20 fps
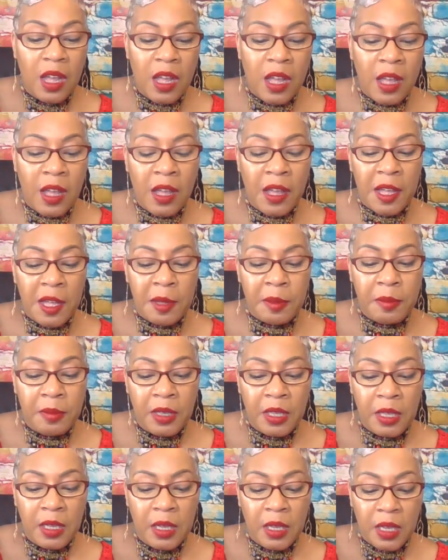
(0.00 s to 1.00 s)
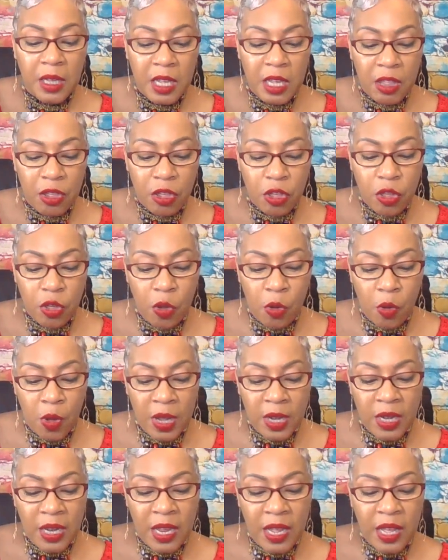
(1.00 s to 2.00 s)
It's
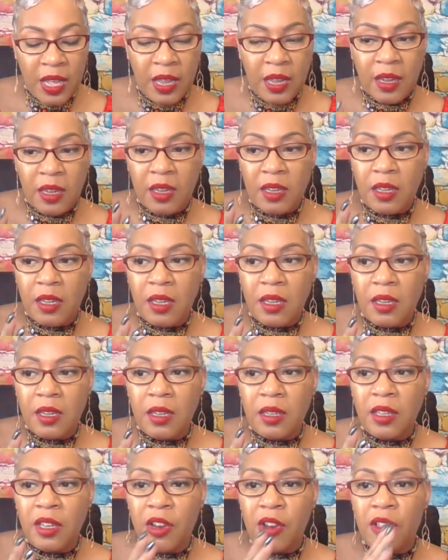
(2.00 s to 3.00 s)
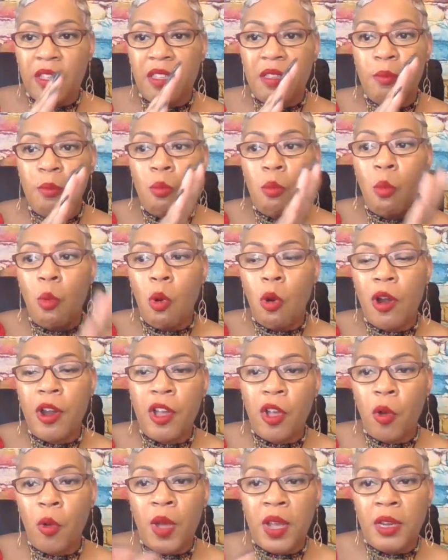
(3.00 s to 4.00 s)
showing that there's more
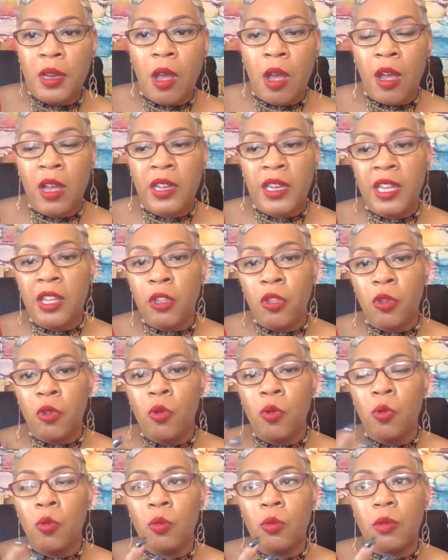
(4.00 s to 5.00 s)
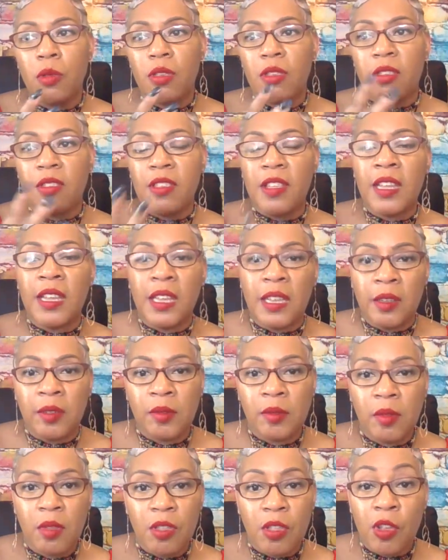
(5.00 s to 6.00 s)
going on that you see.
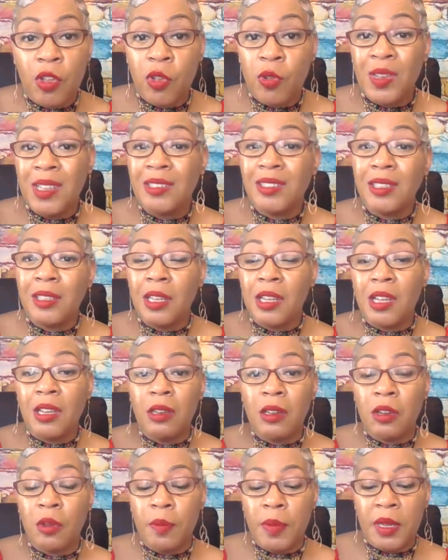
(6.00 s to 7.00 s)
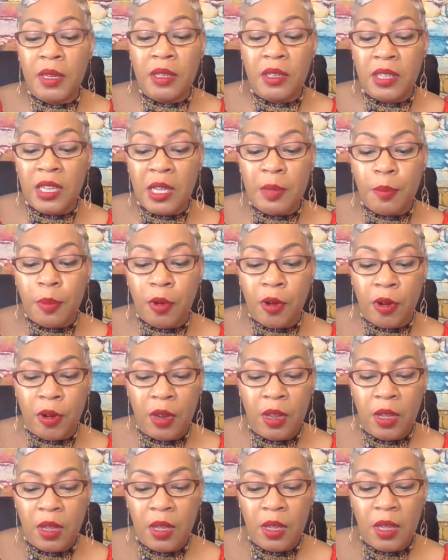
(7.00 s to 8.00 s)
So you need to look a little bit deeper.
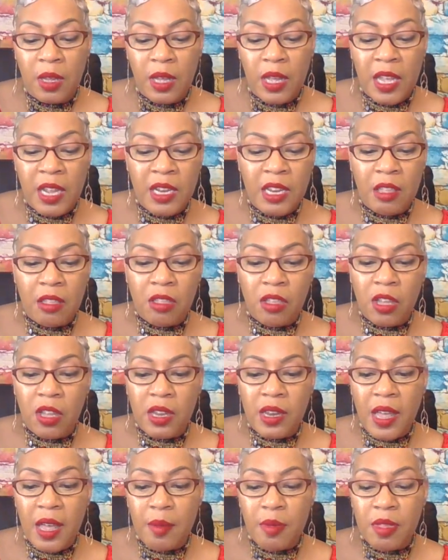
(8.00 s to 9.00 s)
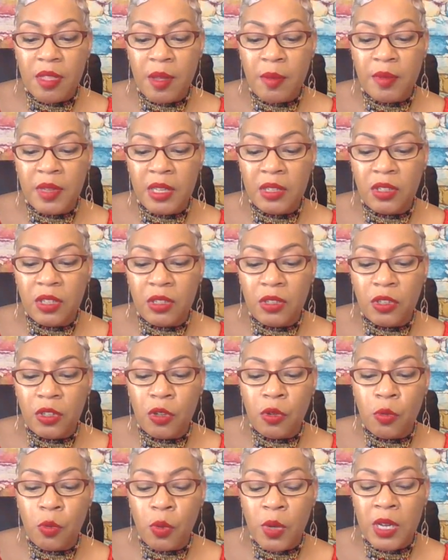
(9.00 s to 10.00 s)
And it could have something to
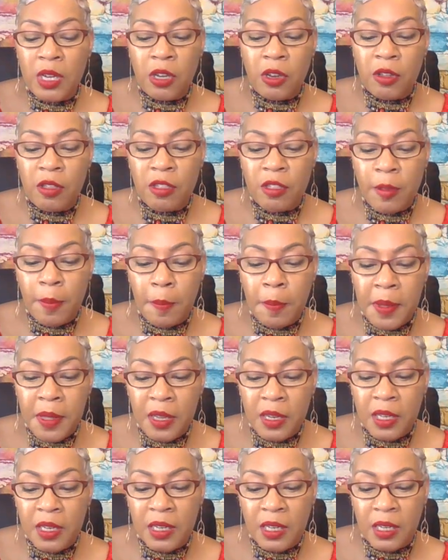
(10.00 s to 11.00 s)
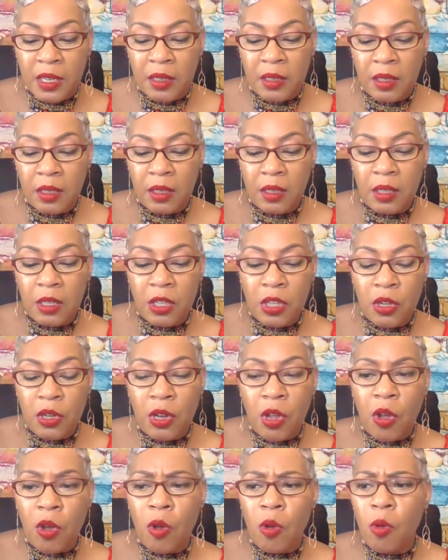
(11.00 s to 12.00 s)
do with your stability. You
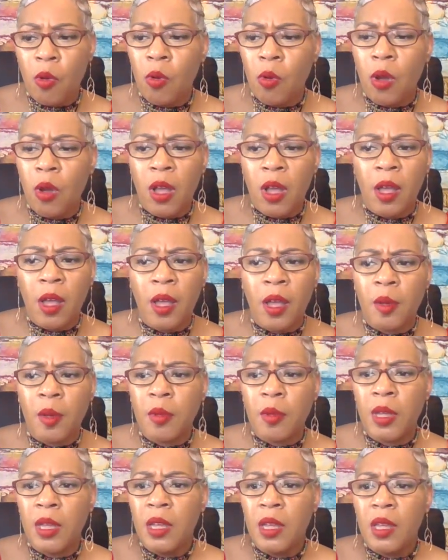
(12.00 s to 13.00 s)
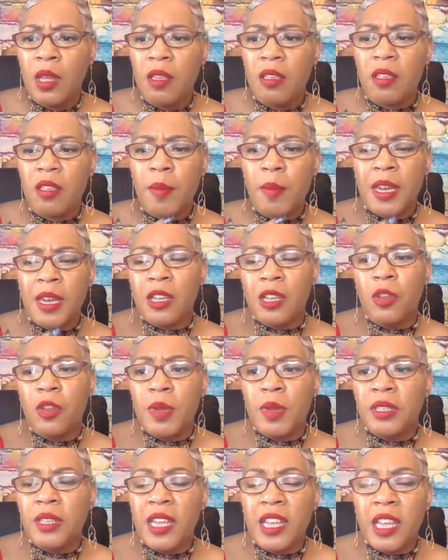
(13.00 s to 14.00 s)
know, somebody could
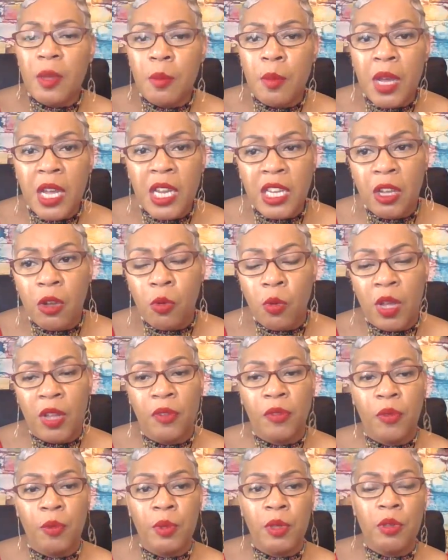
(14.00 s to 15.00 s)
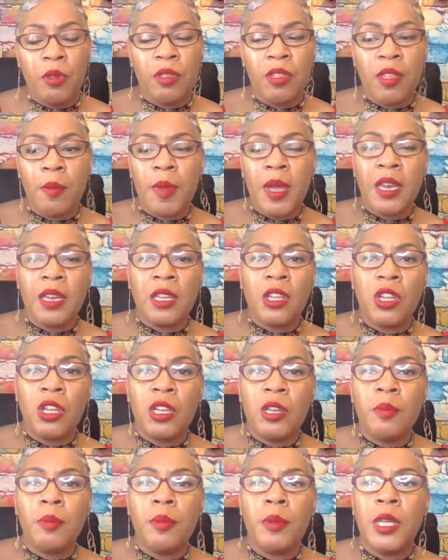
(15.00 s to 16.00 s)
be taking money away from you. Somebody
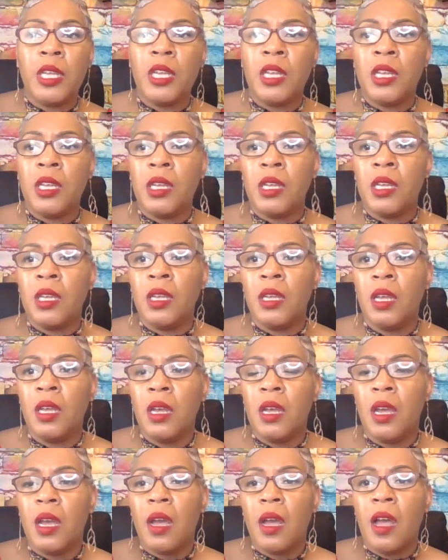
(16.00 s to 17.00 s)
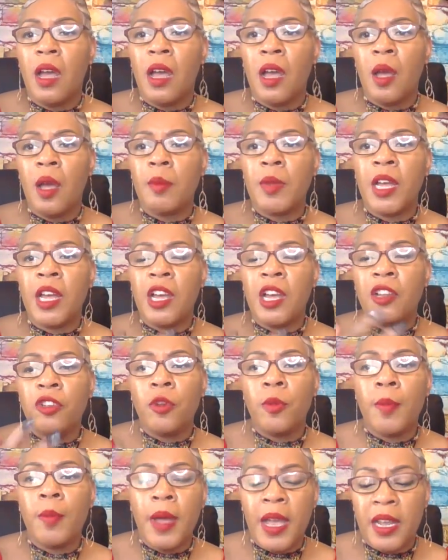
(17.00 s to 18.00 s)
could be
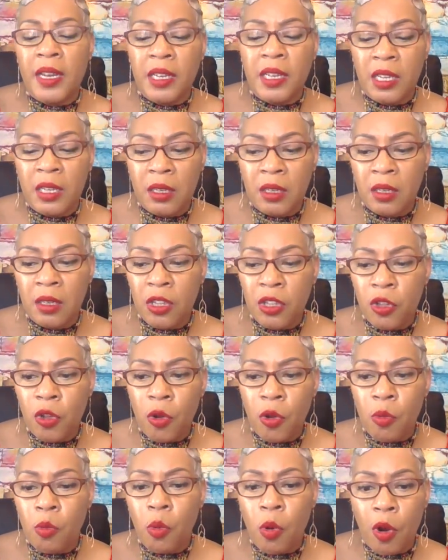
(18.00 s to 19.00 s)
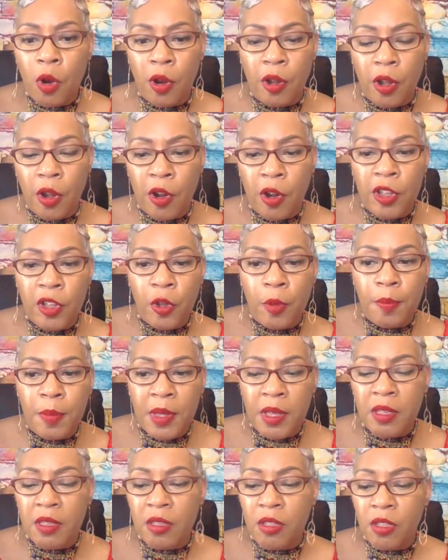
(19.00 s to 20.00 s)
undermining your work or your
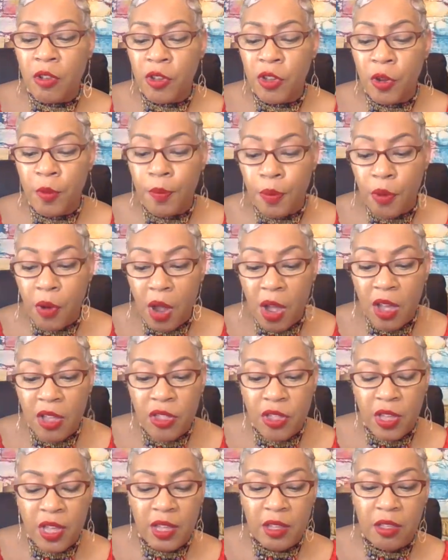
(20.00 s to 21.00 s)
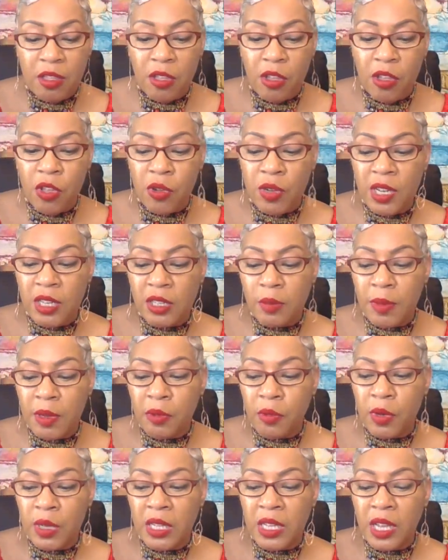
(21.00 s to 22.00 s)
business or your project. So you need to
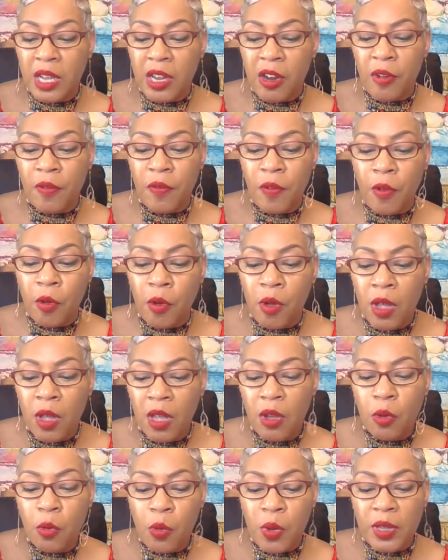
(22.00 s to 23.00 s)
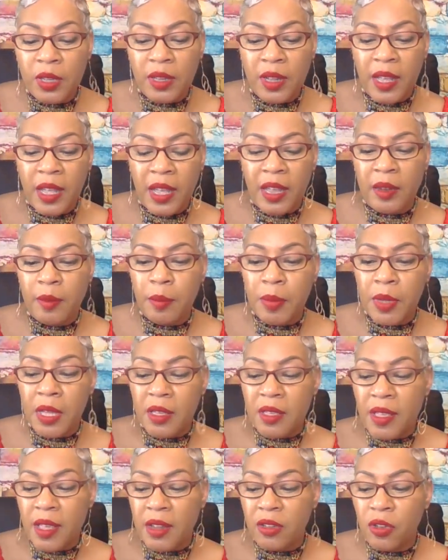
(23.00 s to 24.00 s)
be really careful with that,
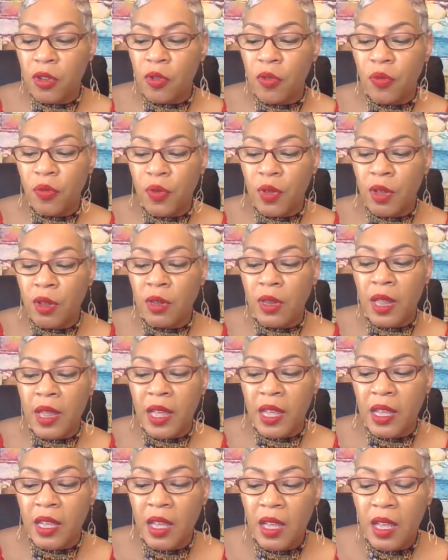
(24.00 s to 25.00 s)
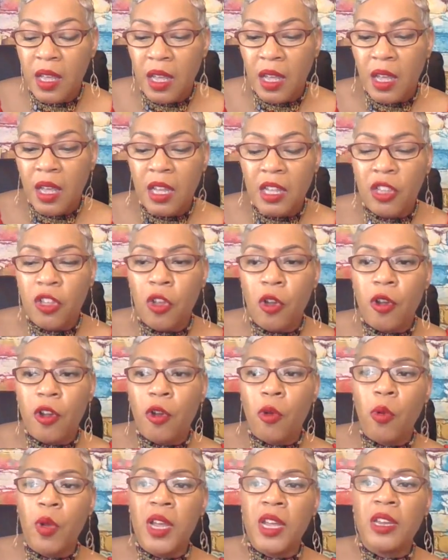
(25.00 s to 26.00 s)
because I do feel like you're
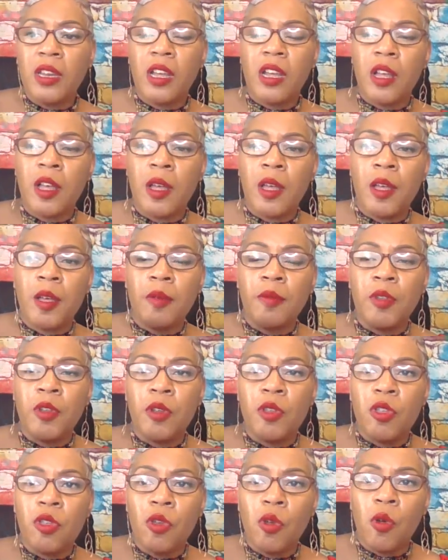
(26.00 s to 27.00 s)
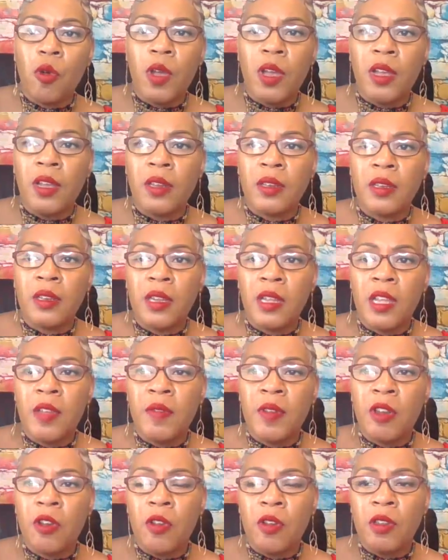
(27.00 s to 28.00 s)
showing,
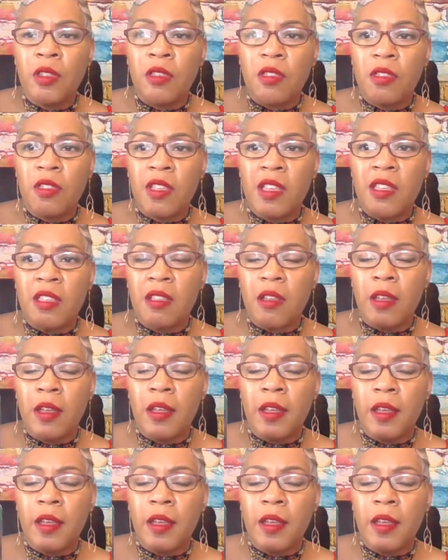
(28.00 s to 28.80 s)
even though this is